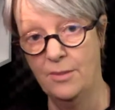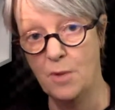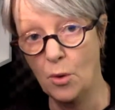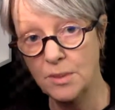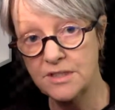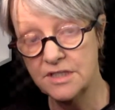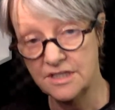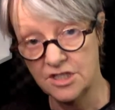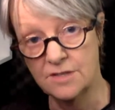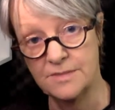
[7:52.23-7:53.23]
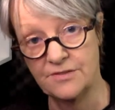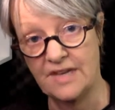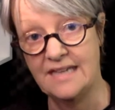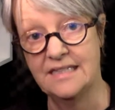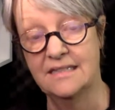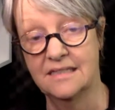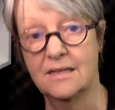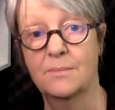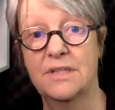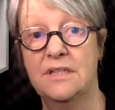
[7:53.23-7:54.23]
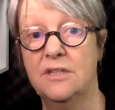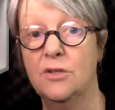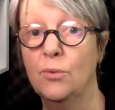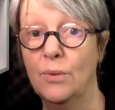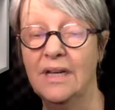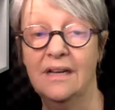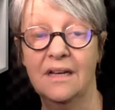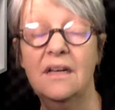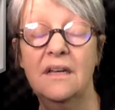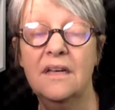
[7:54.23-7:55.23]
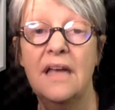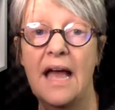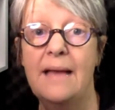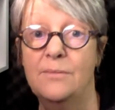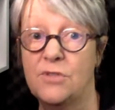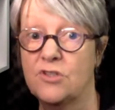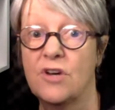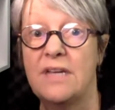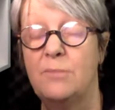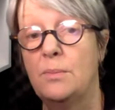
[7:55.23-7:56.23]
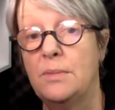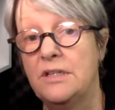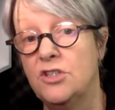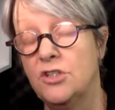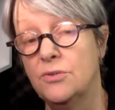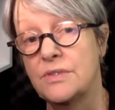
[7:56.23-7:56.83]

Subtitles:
the moment in terms of getting somebody who will trade publish you.